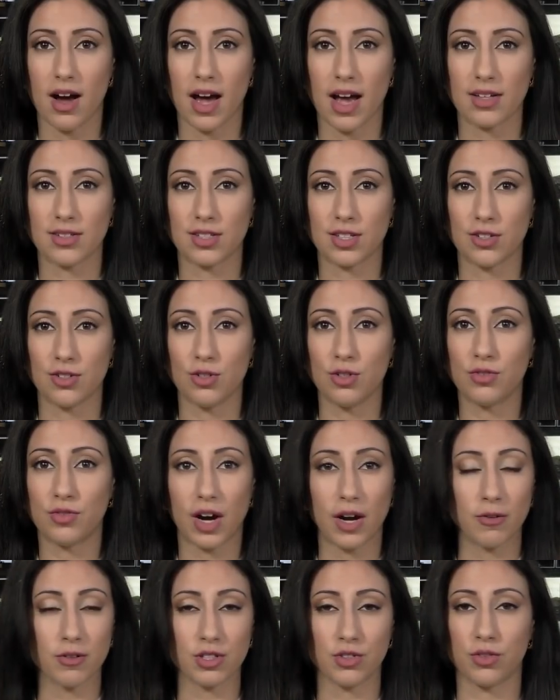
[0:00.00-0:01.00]
As a new
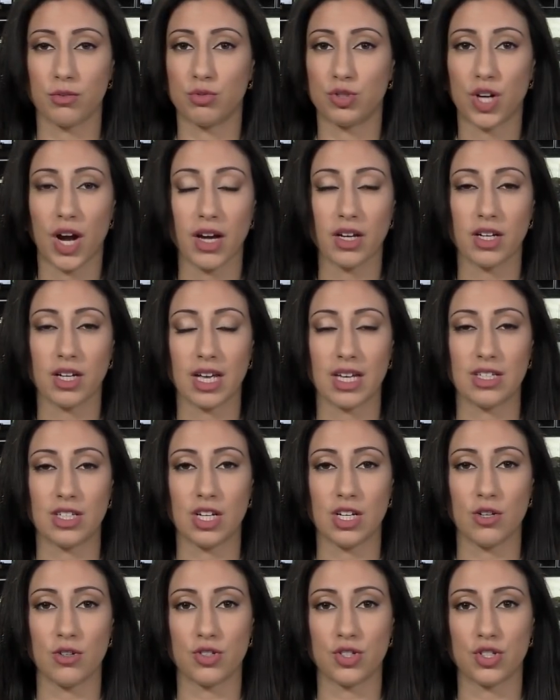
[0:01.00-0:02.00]
virus from China
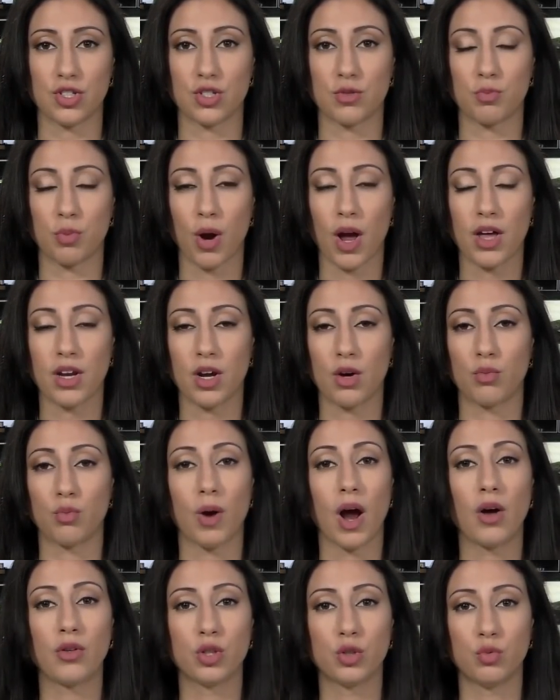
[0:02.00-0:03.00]
continues to spread
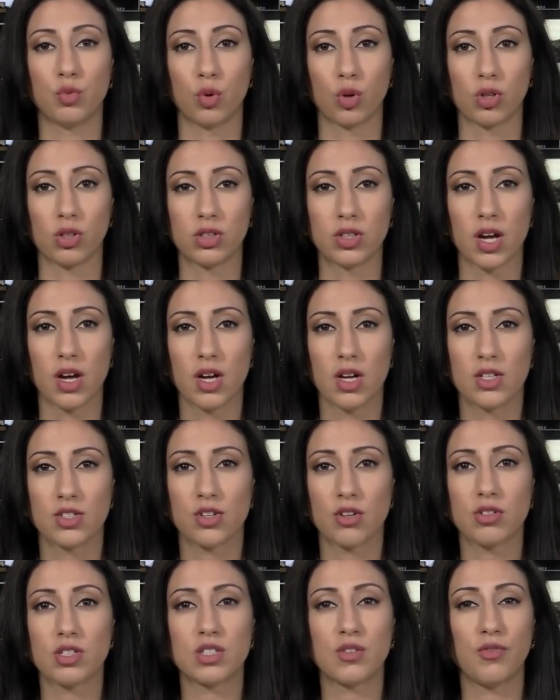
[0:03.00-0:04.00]
around the world, so
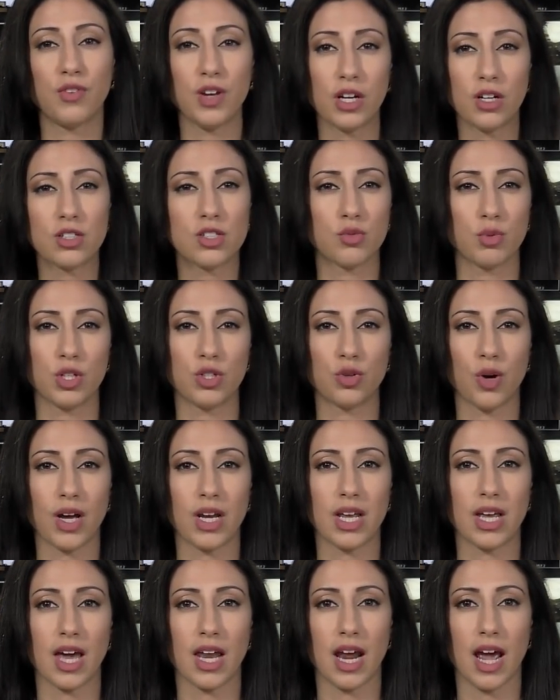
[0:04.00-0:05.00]
does fear as we try to
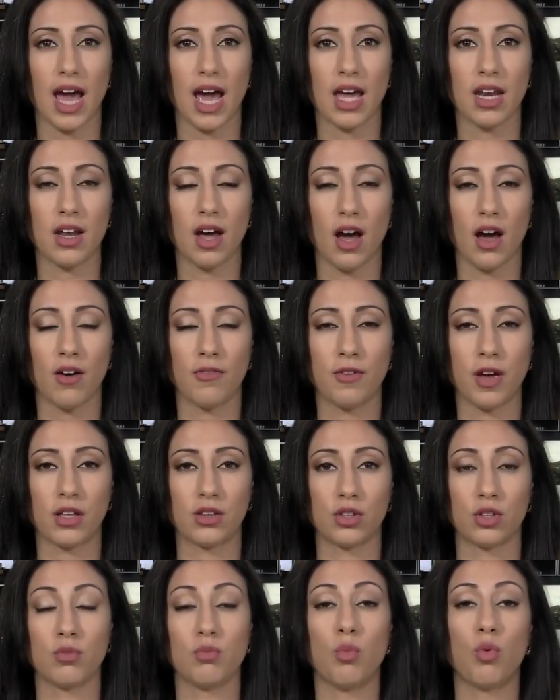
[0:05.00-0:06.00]
get ahead of and
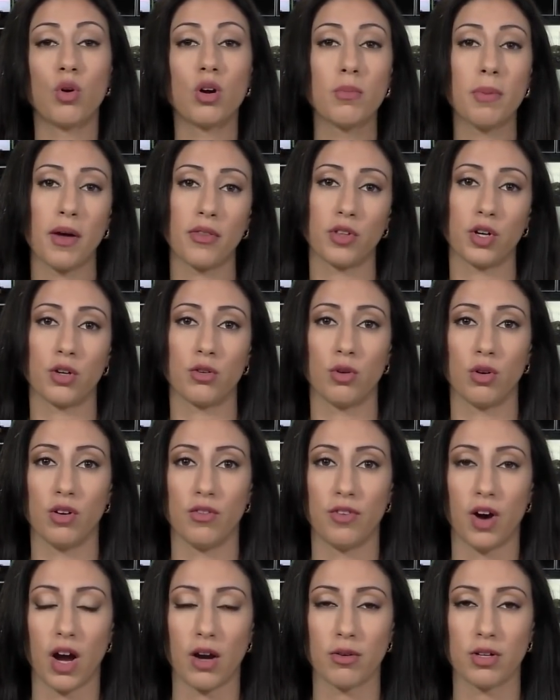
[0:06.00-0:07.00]
learn more about the
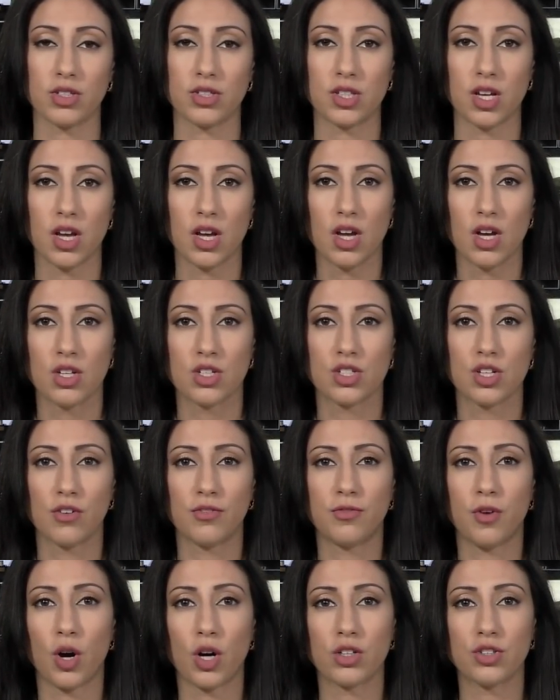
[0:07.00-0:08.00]
coronavirus. So
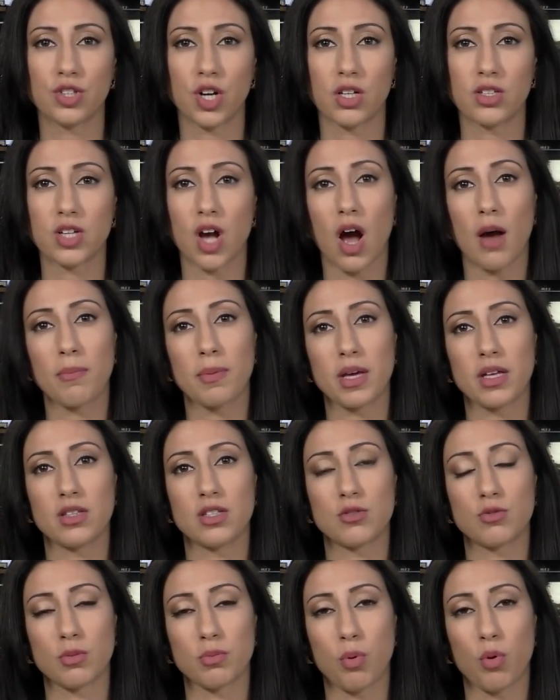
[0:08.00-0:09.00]
far, Johns Hopkins
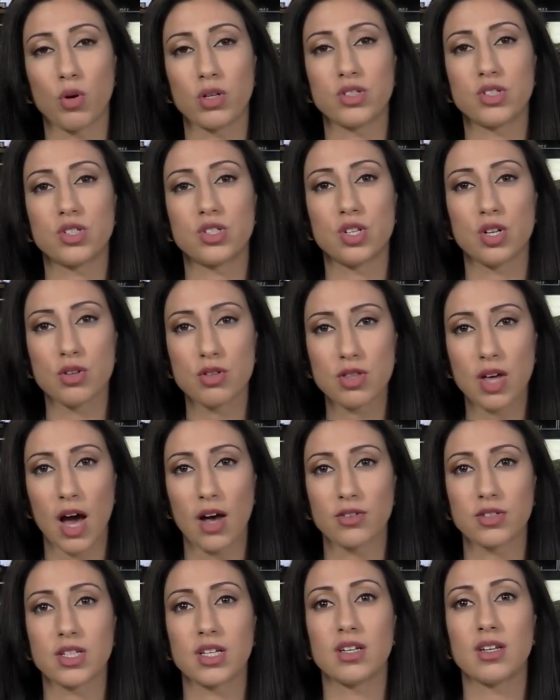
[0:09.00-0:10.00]
reports two
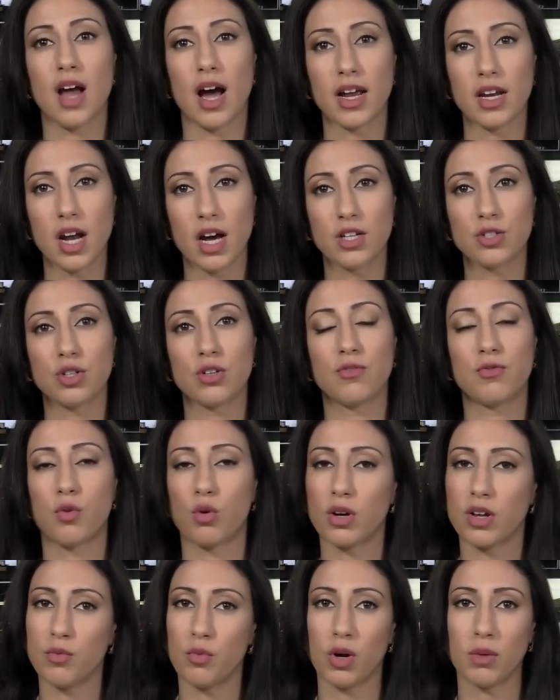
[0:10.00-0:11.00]
thousand nine hundred
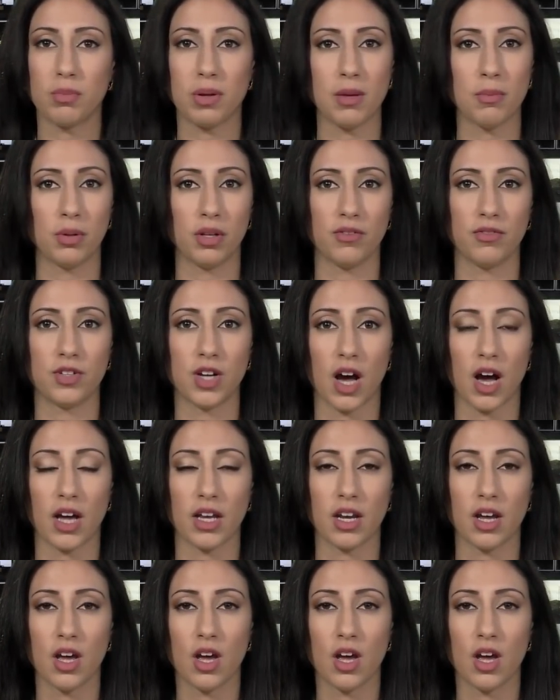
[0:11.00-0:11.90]
forty-one people have died